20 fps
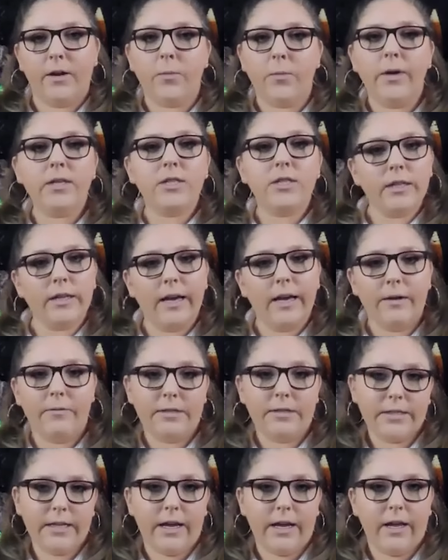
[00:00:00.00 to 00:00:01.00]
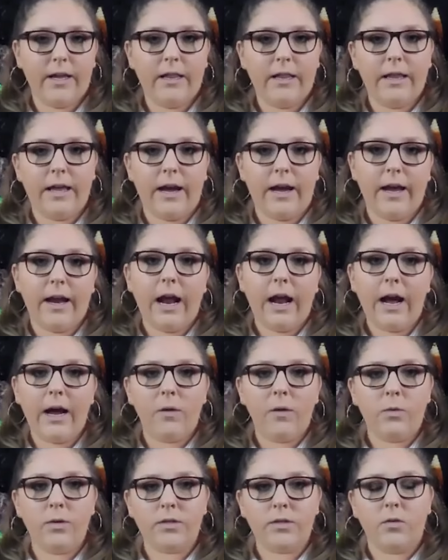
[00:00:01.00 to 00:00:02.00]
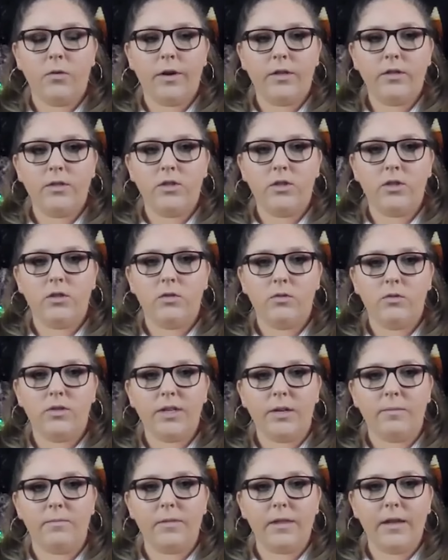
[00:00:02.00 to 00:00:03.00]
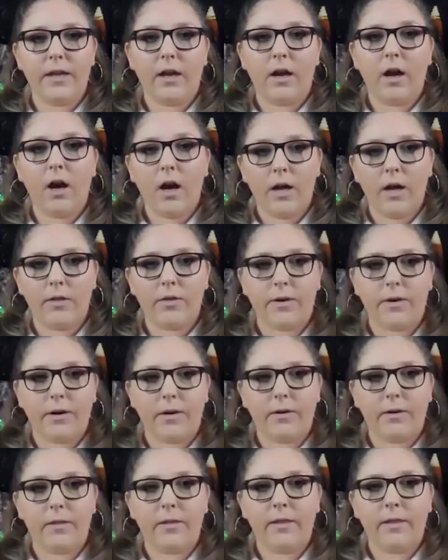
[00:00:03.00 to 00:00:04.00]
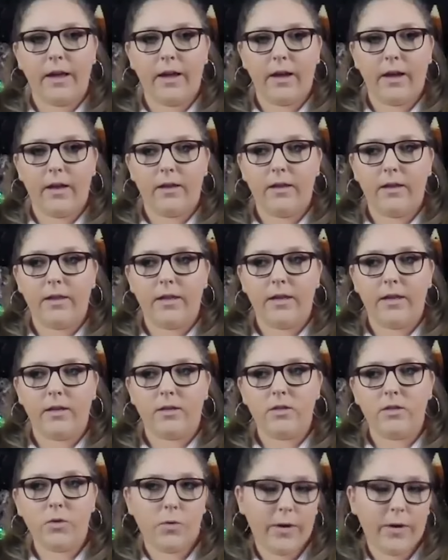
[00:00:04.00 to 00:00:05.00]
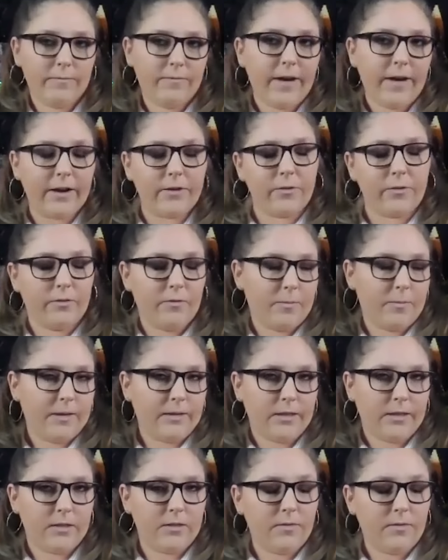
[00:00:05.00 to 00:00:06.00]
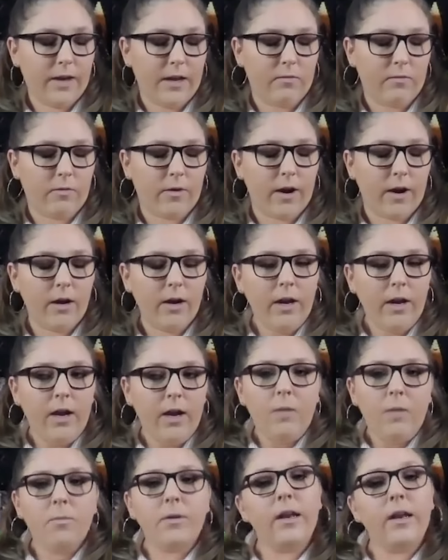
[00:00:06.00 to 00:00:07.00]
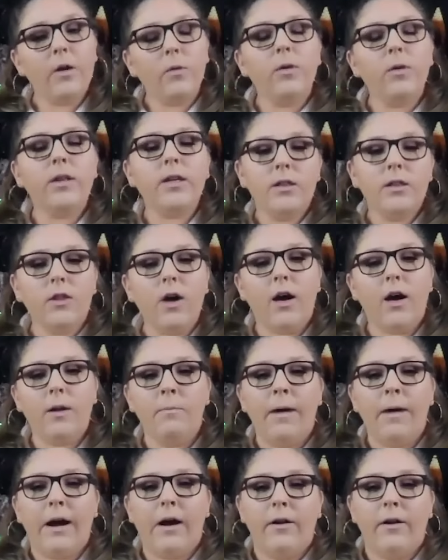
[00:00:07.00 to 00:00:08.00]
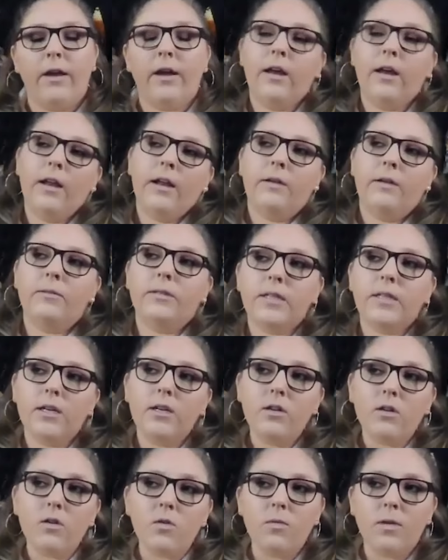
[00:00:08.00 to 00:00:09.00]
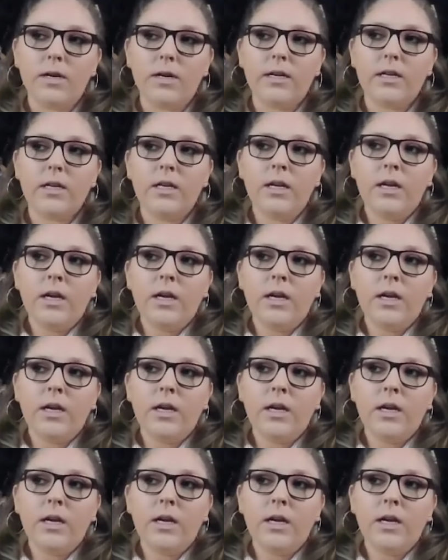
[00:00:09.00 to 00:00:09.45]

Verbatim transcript: Originally, I was saying that I was going to do something other than the toy factory for my least favorite. But then I really thought about it and I was like, you know what?